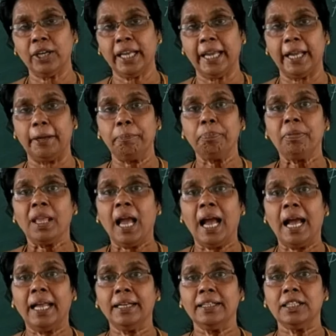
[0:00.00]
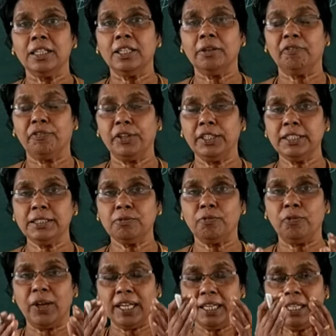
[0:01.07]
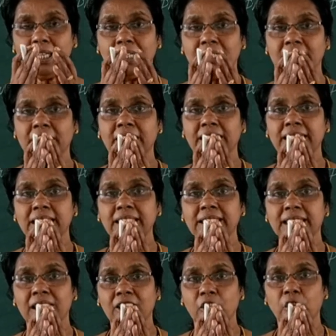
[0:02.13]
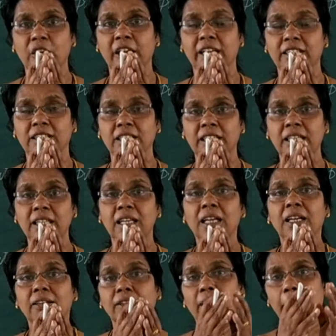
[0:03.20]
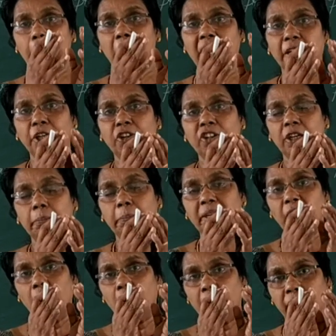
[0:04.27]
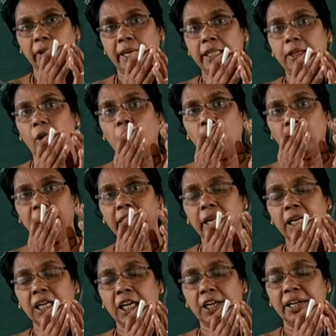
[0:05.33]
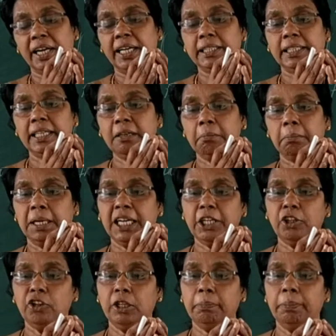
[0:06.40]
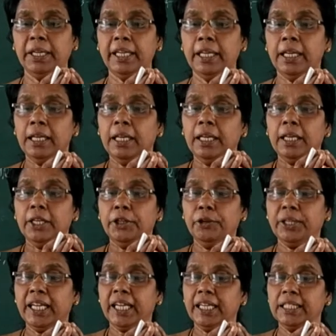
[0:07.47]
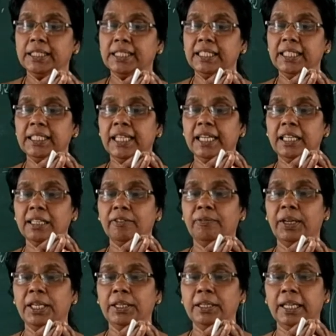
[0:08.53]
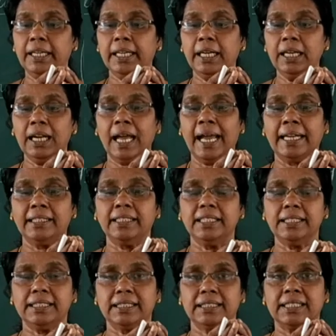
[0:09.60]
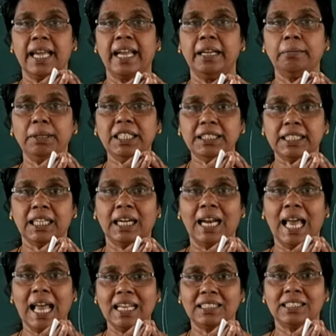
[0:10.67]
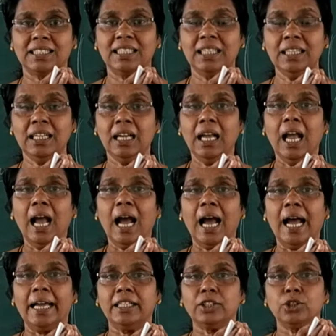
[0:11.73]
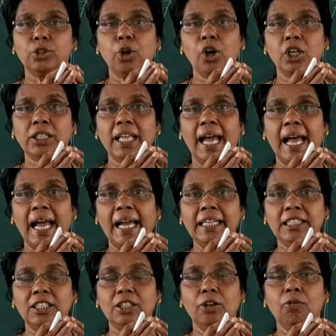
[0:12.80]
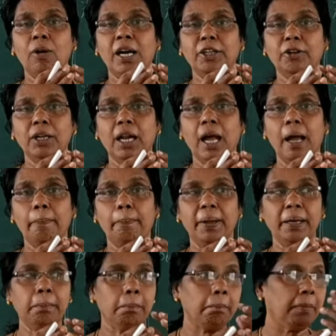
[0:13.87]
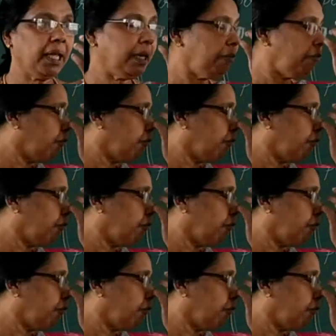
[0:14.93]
Okay. And first when this is contracting, the blood will be, when the auricle contracting, blood will be, you can see that ventricle at this time is relaxing, and so that what will happen? Blood